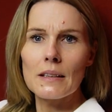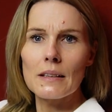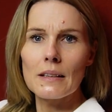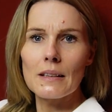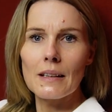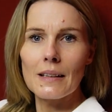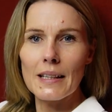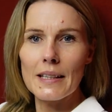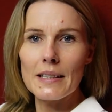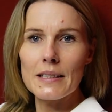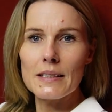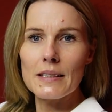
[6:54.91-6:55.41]

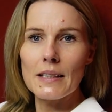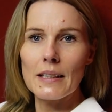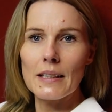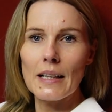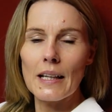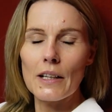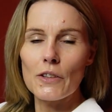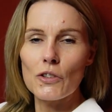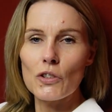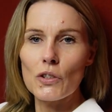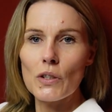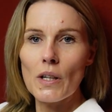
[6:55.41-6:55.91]
lead, and
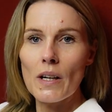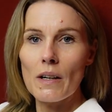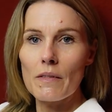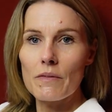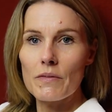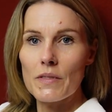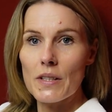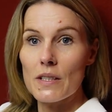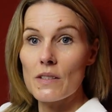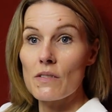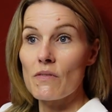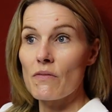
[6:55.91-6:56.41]
then you have
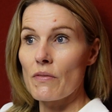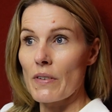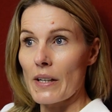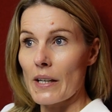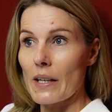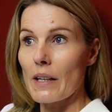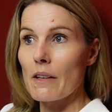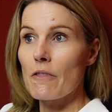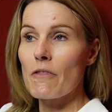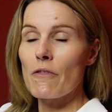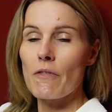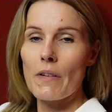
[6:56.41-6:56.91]
this
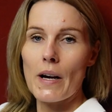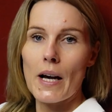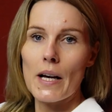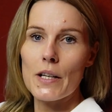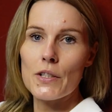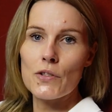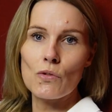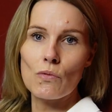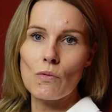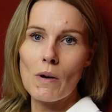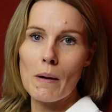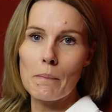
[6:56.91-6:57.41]
very
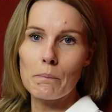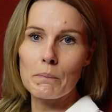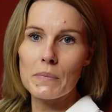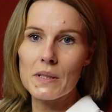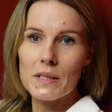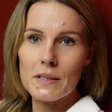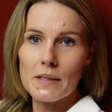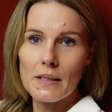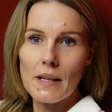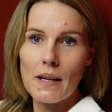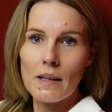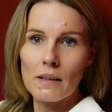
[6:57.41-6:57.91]
fast
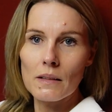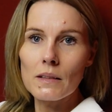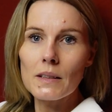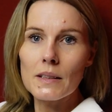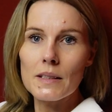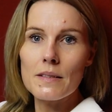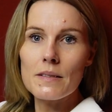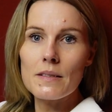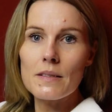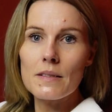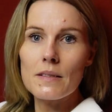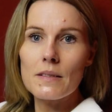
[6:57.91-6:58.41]
rampant
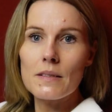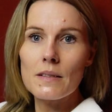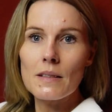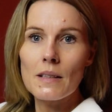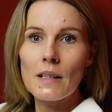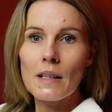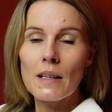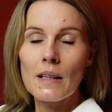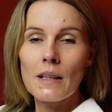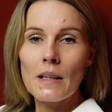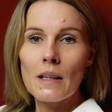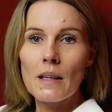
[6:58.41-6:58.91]
illness
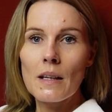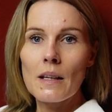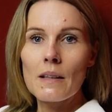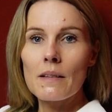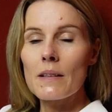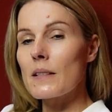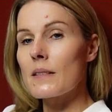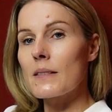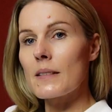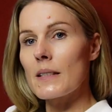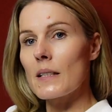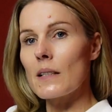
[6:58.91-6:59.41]

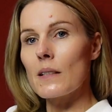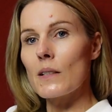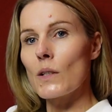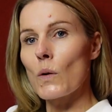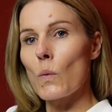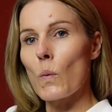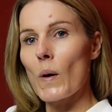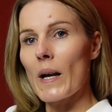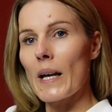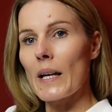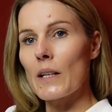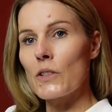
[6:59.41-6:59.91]
that's eating
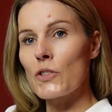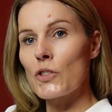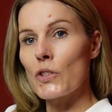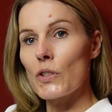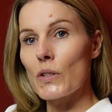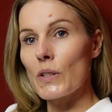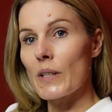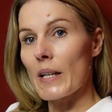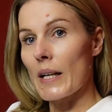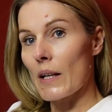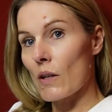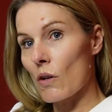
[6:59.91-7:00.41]
away at you,
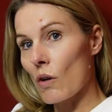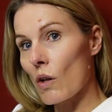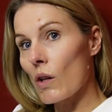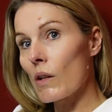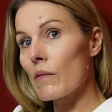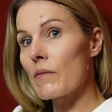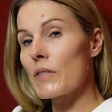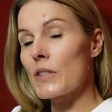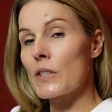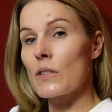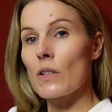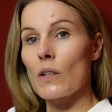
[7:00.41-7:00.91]
and then all
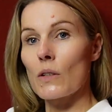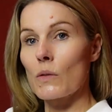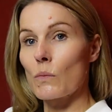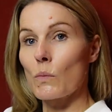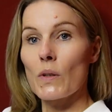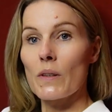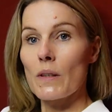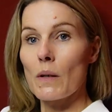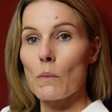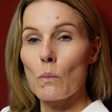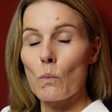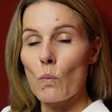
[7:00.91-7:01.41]
of a sudden
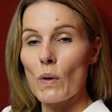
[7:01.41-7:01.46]
within